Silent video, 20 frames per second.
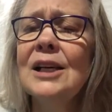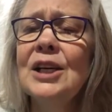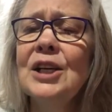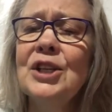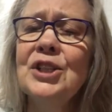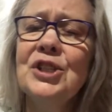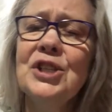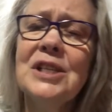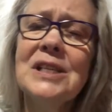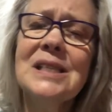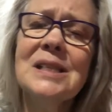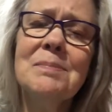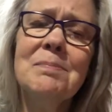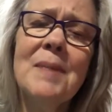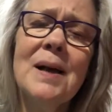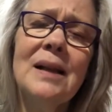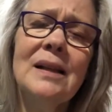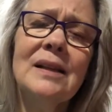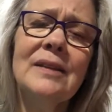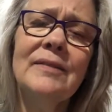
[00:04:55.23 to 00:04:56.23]
She
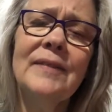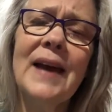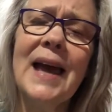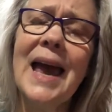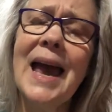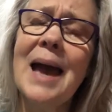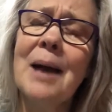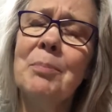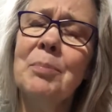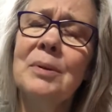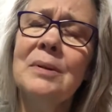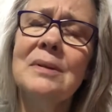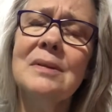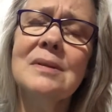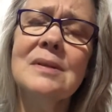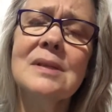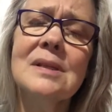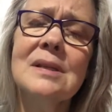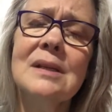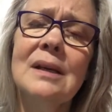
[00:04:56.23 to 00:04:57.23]
smelled of
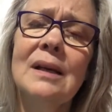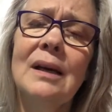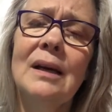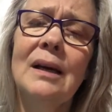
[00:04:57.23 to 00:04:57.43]
apples.